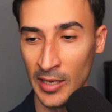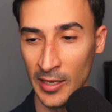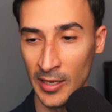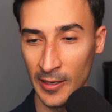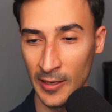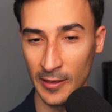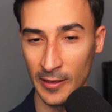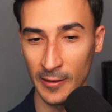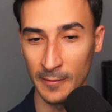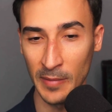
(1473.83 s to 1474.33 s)

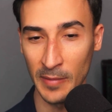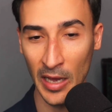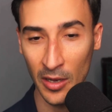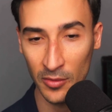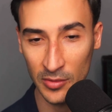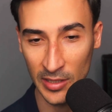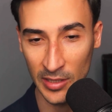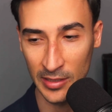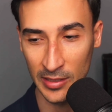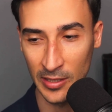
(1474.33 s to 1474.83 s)

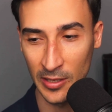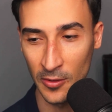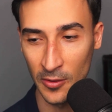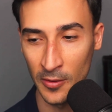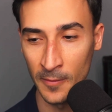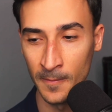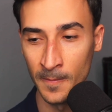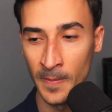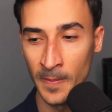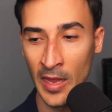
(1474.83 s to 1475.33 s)
outlined here,
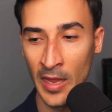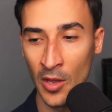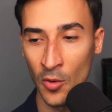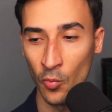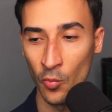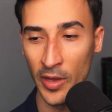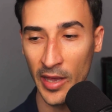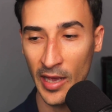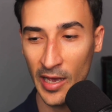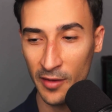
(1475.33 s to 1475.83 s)
we
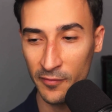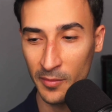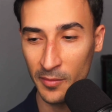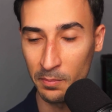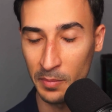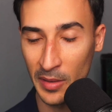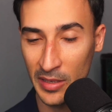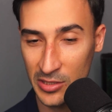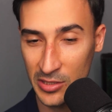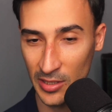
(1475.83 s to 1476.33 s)
have a
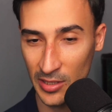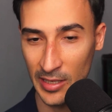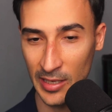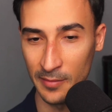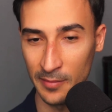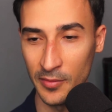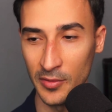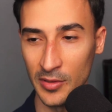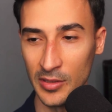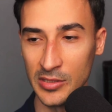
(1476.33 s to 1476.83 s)
bunch of
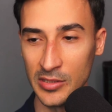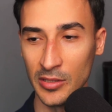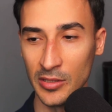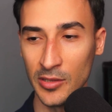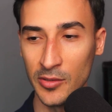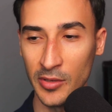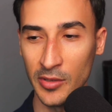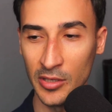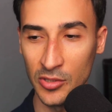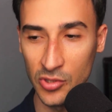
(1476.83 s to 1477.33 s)
libraries,
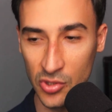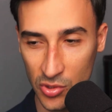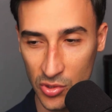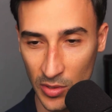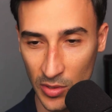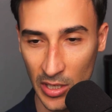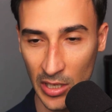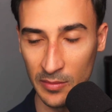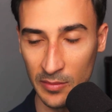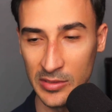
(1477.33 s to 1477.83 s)
including
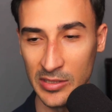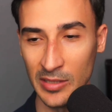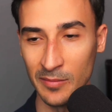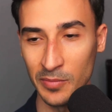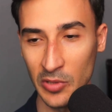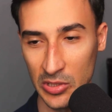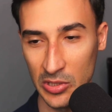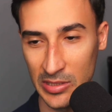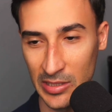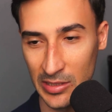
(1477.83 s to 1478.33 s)
streams and
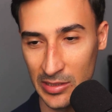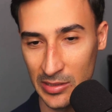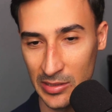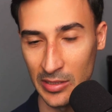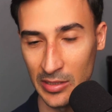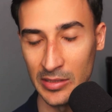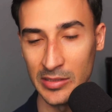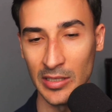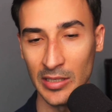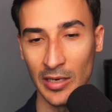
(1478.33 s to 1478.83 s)

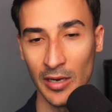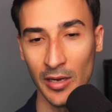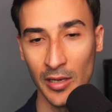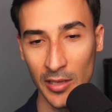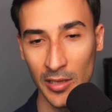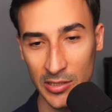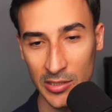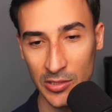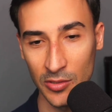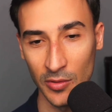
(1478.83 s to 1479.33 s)
persistence and
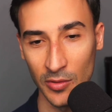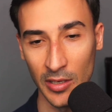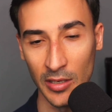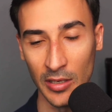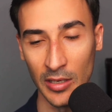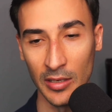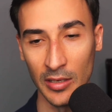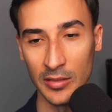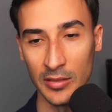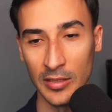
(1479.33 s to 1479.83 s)
clustering
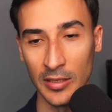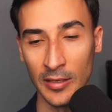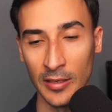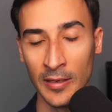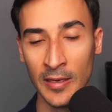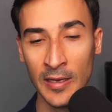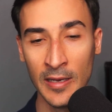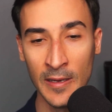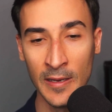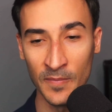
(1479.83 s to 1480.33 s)
and
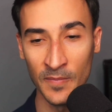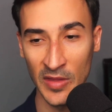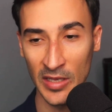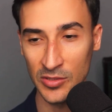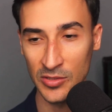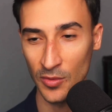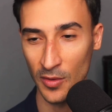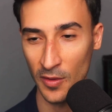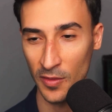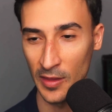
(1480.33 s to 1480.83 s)
that
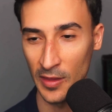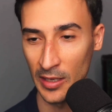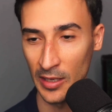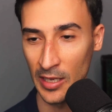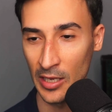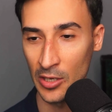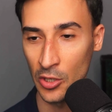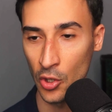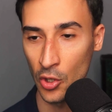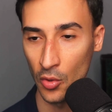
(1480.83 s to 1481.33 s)
sort of thing. Can
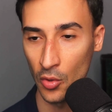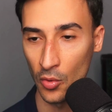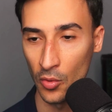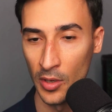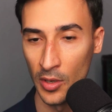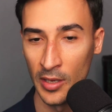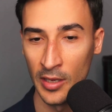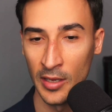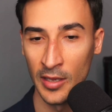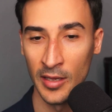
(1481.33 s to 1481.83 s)
you
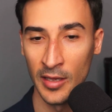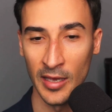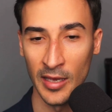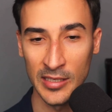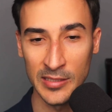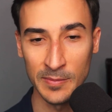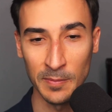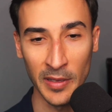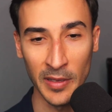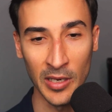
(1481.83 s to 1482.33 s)

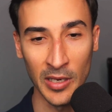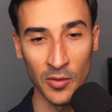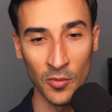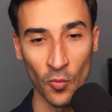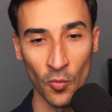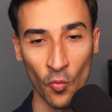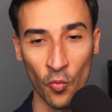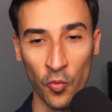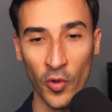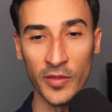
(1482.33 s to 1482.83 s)
explain
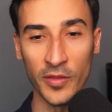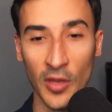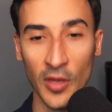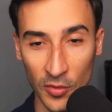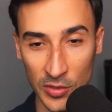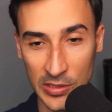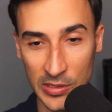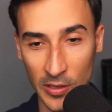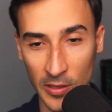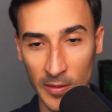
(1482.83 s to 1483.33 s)
what those
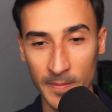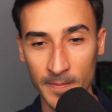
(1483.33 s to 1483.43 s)
are?